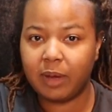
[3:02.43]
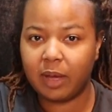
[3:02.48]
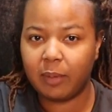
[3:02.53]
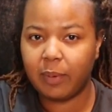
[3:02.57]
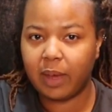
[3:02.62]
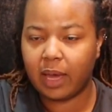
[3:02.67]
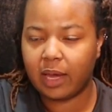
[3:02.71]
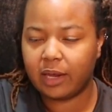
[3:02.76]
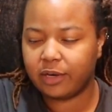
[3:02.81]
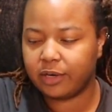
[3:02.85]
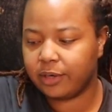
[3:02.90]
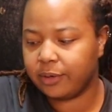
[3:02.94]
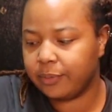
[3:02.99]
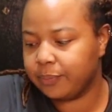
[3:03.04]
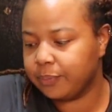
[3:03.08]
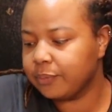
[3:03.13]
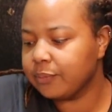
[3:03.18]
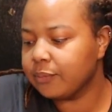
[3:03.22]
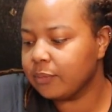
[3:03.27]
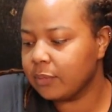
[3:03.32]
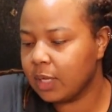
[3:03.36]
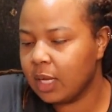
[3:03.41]
my batter.
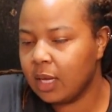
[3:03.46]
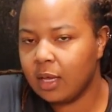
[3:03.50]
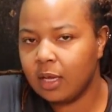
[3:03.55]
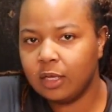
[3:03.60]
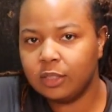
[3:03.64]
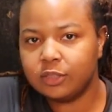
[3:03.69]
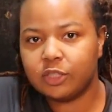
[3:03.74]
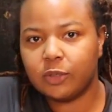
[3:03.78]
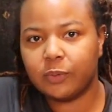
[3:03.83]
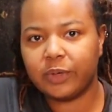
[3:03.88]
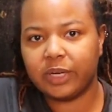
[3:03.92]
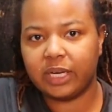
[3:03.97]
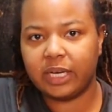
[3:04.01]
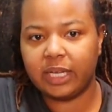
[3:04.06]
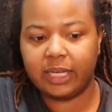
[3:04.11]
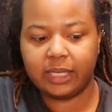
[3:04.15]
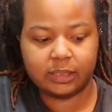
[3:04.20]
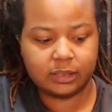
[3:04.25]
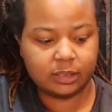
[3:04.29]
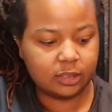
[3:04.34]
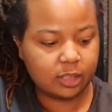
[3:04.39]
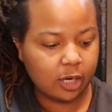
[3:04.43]
So we're gonna
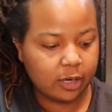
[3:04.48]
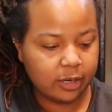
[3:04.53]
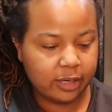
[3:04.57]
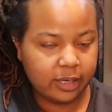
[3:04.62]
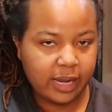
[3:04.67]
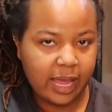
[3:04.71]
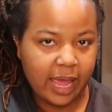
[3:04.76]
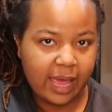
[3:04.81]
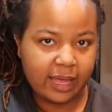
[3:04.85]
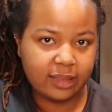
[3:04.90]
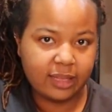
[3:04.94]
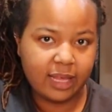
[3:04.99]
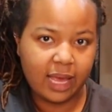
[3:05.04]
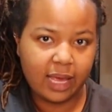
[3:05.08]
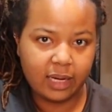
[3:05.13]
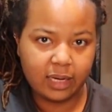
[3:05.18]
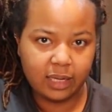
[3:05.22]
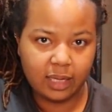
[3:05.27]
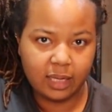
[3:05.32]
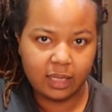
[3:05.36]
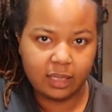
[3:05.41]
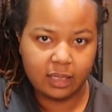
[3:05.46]
get started and add that
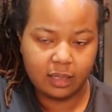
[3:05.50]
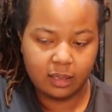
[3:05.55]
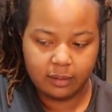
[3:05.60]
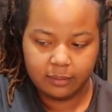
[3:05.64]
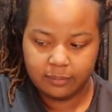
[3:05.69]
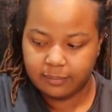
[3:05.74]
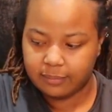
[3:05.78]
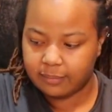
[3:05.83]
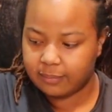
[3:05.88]
in.